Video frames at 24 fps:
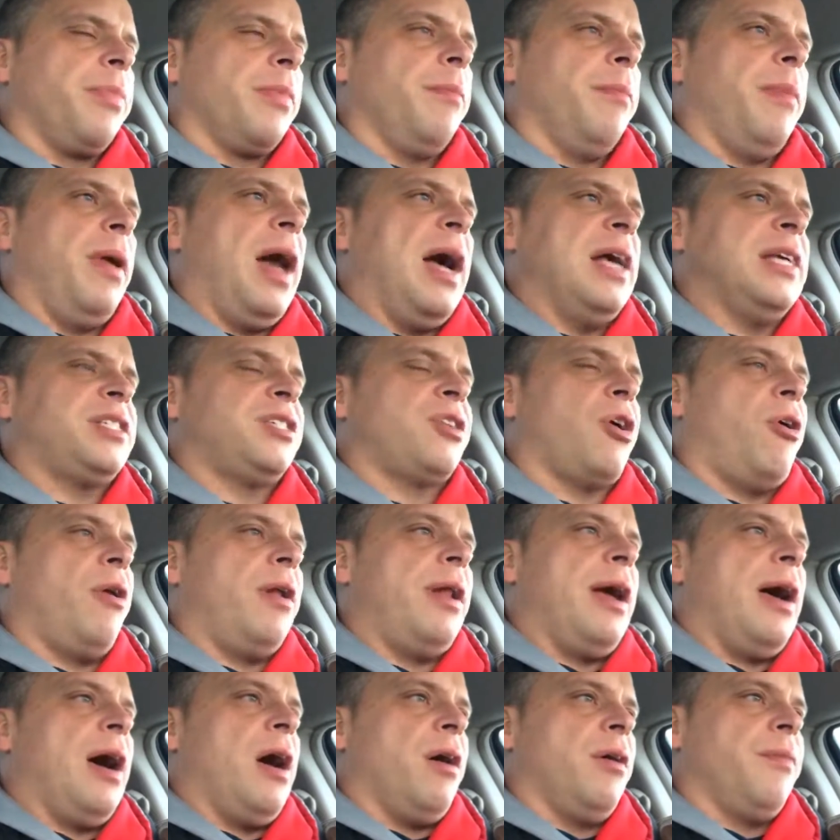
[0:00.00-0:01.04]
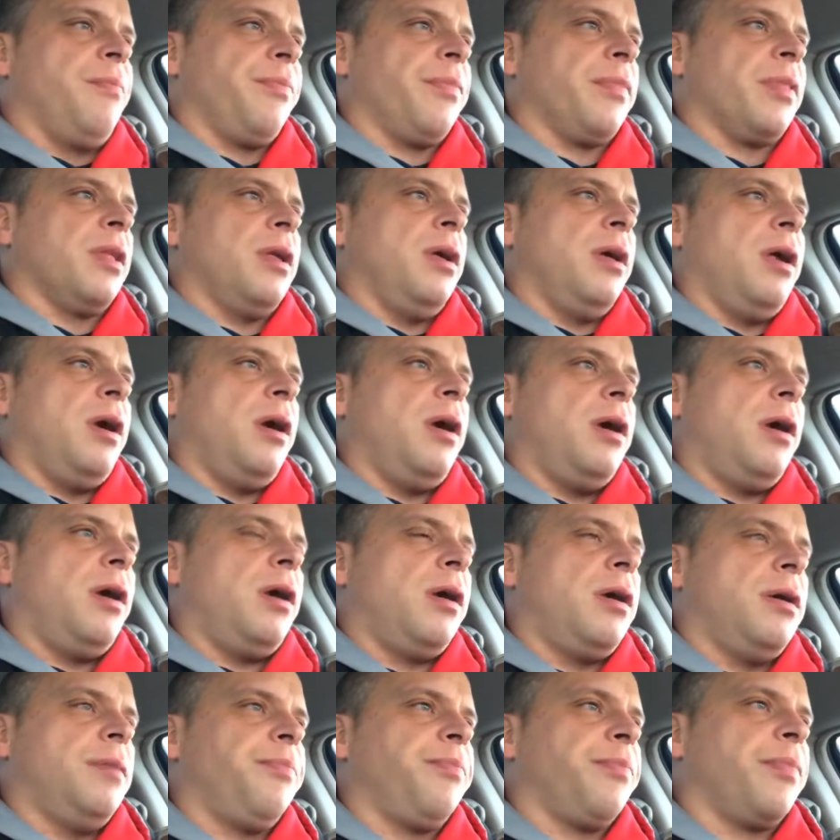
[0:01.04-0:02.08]
But I started out,
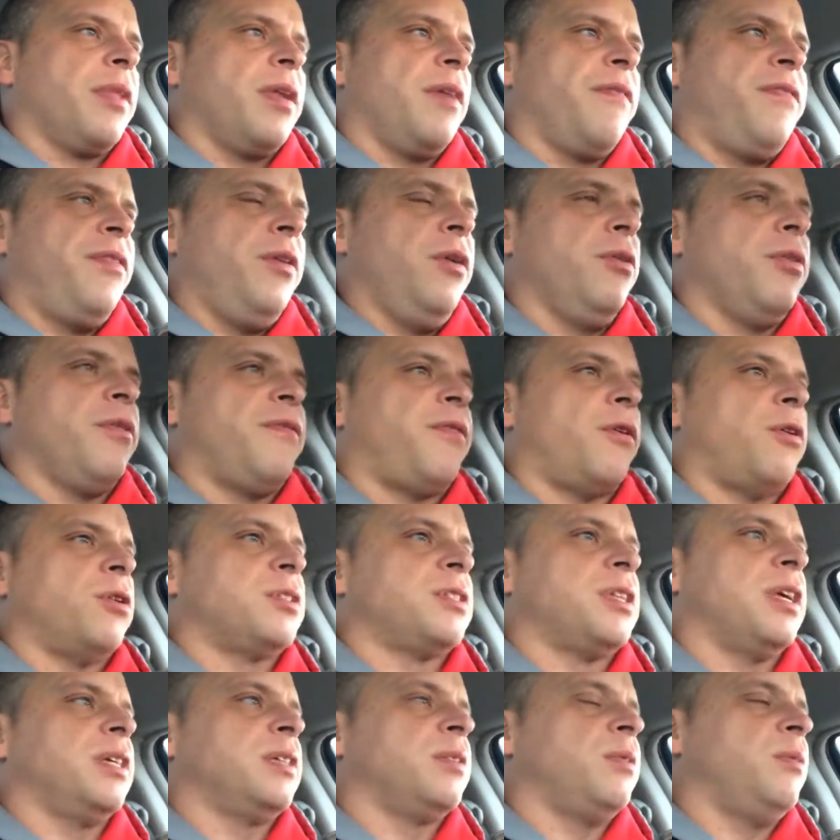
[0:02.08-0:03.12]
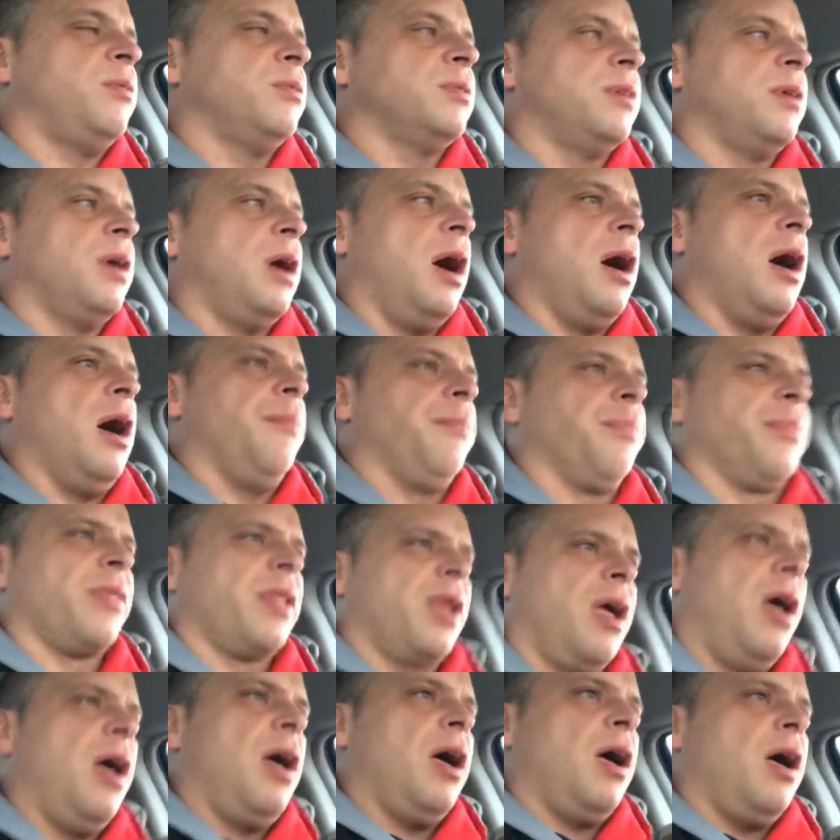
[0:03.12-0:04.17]
a few of the first things,
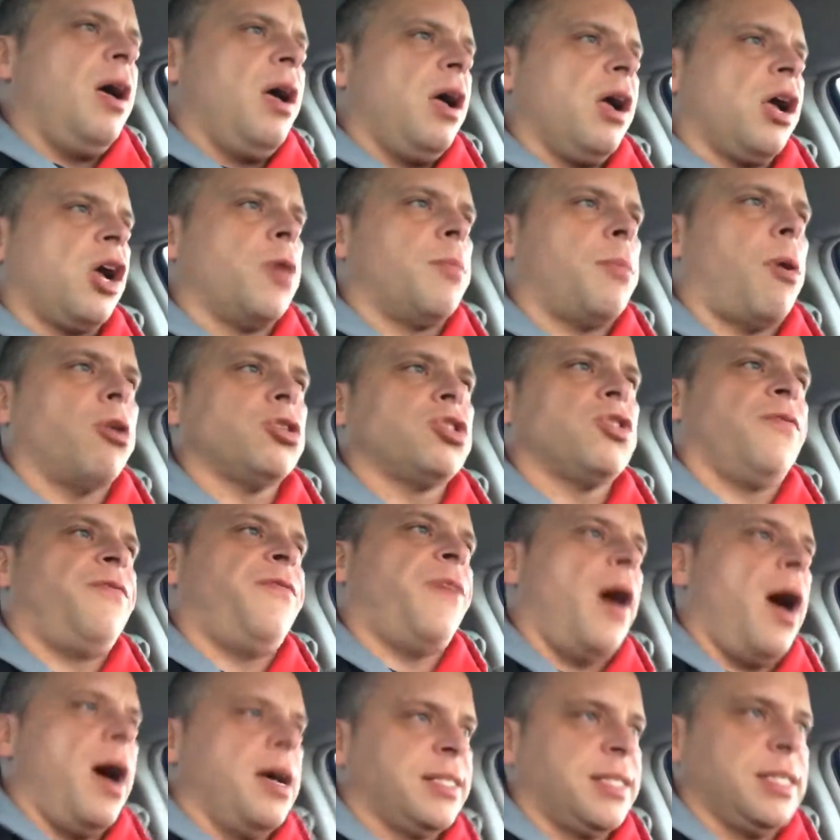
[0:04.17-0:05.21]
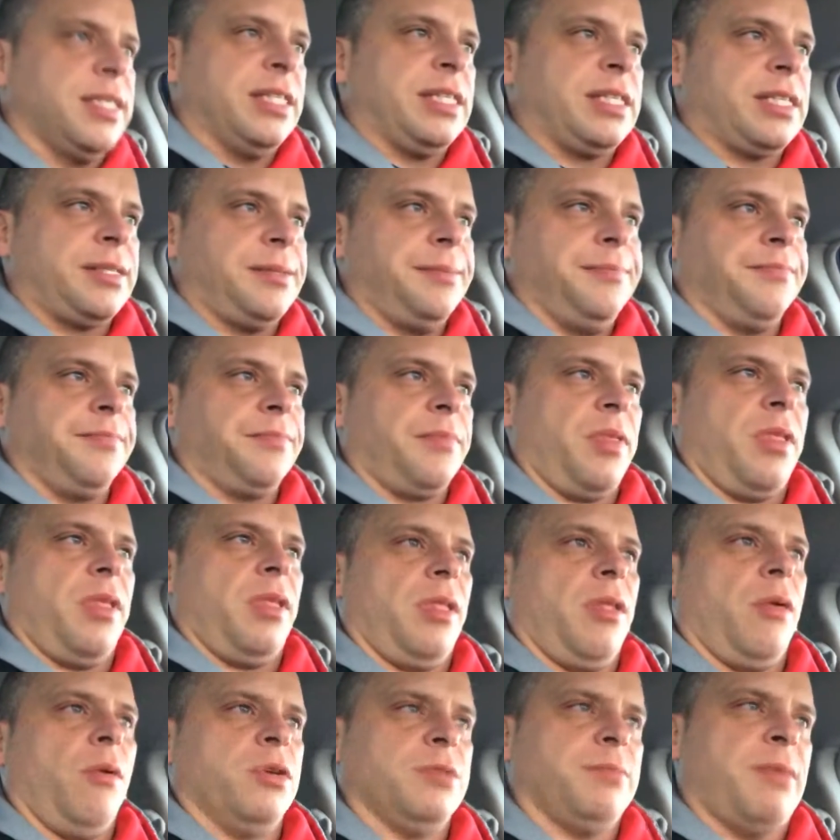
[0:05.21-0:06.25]
commercial faucets
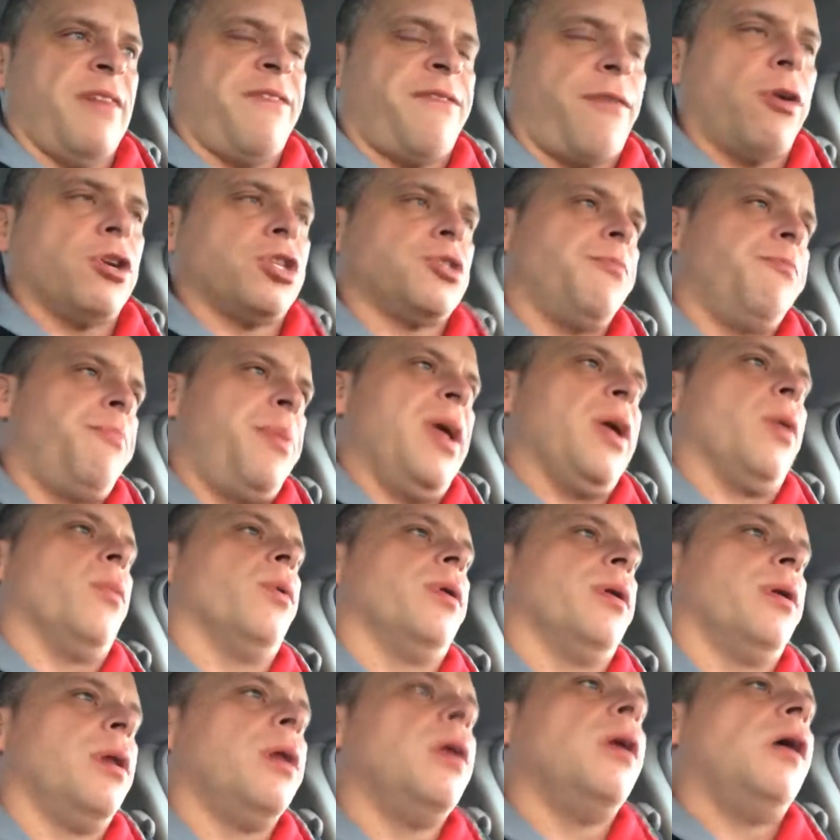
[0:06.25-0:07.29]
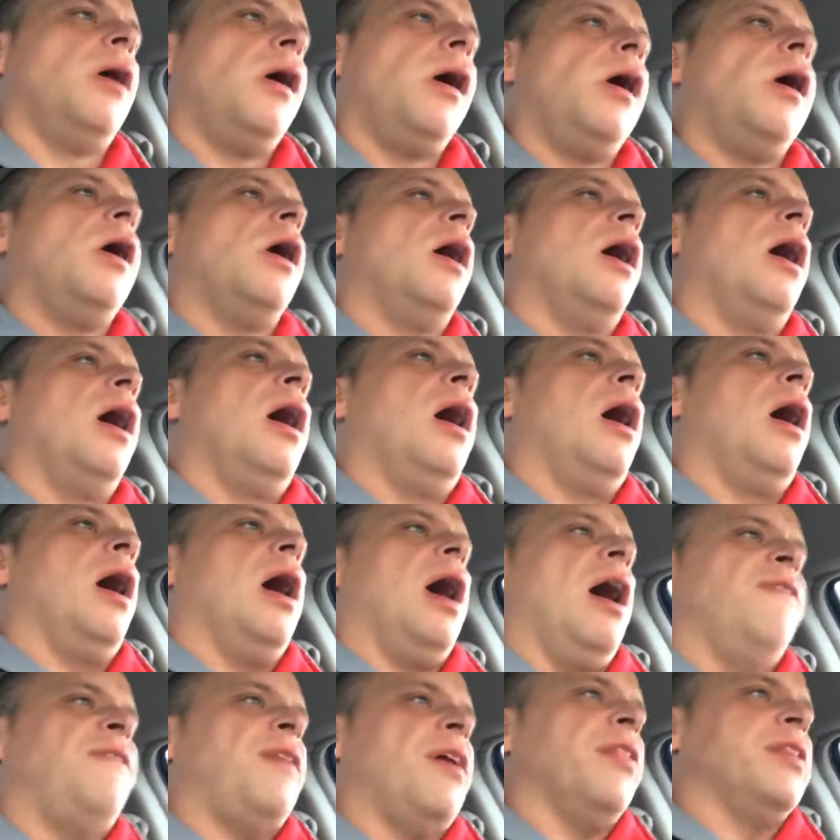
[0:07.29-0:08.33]
was my first big one.
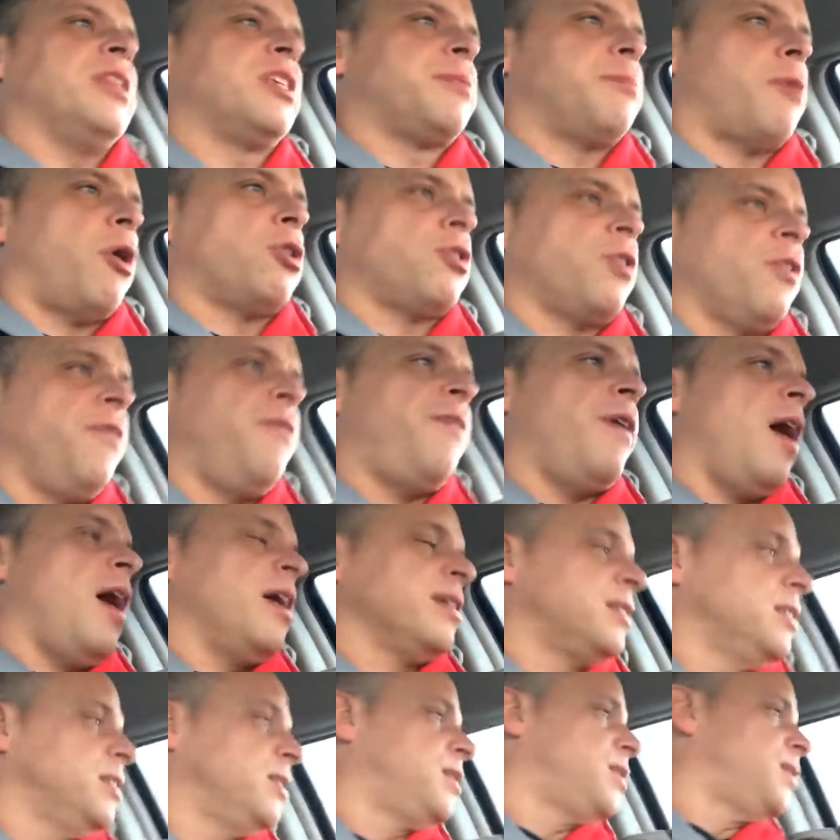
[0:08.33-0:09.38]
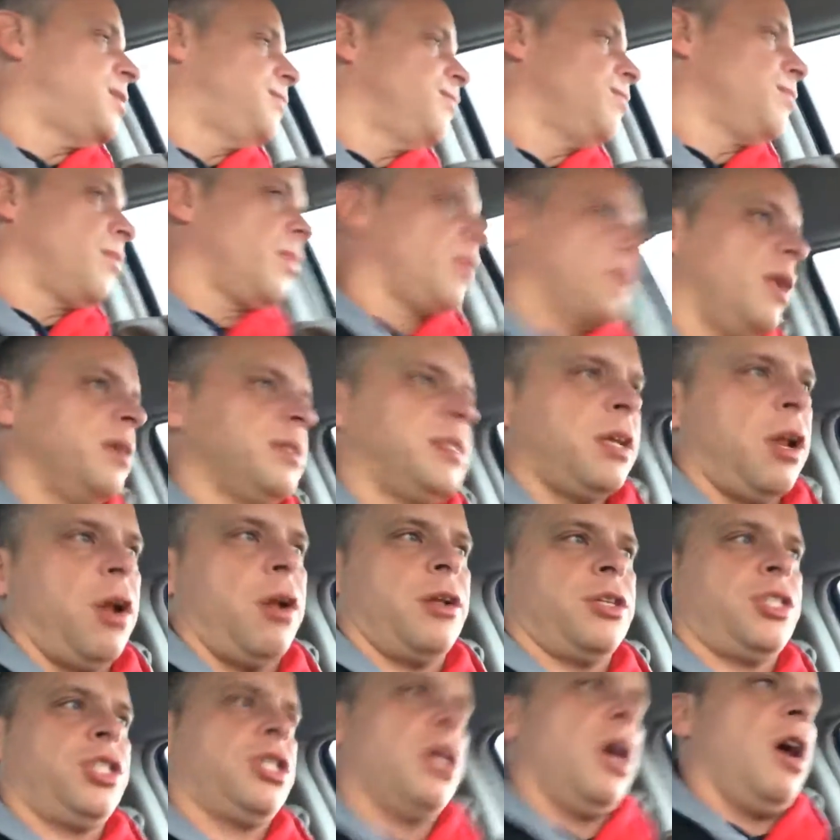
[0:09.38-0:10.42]
I found these commercial faucets set on
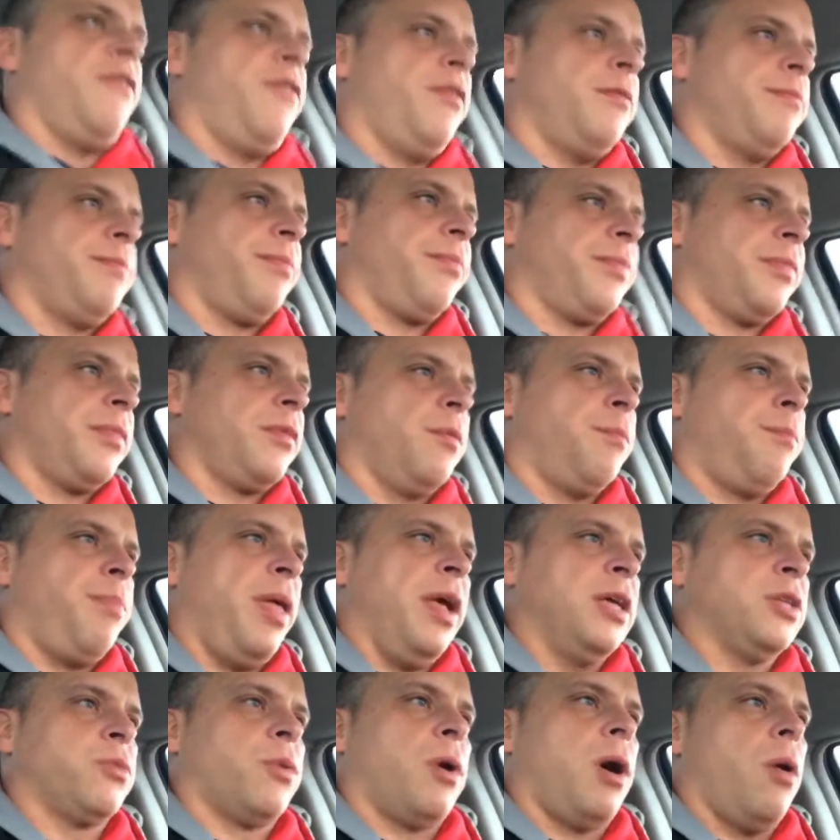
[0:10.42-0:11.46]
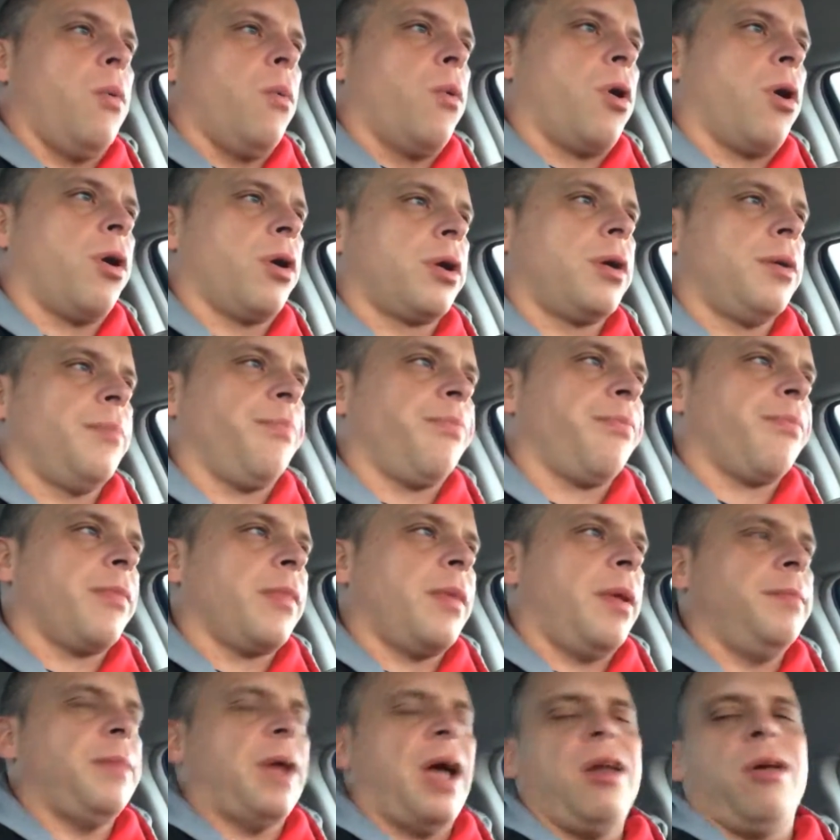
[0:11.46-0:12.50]
a shelf at the place where I work.
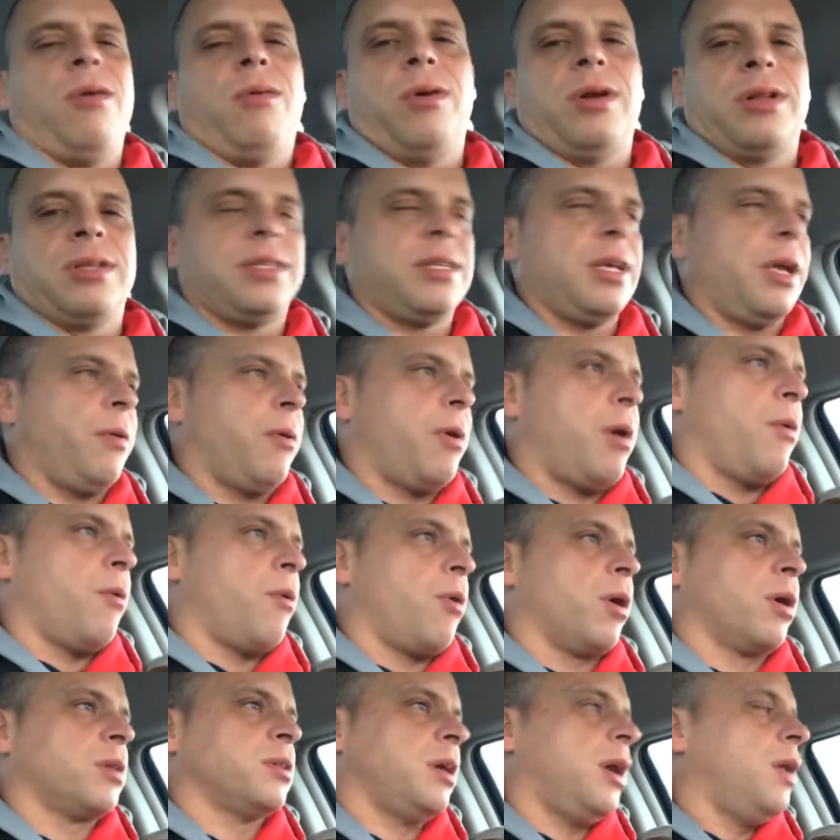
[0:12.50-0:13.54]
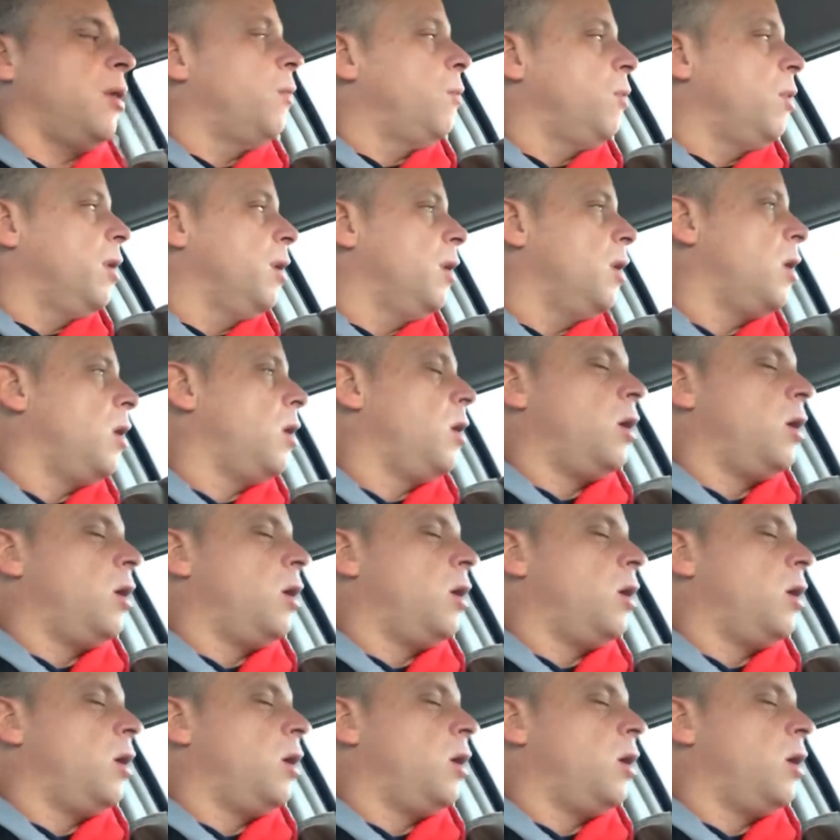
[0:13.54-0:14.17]
I don't want to say where I work because I don't want,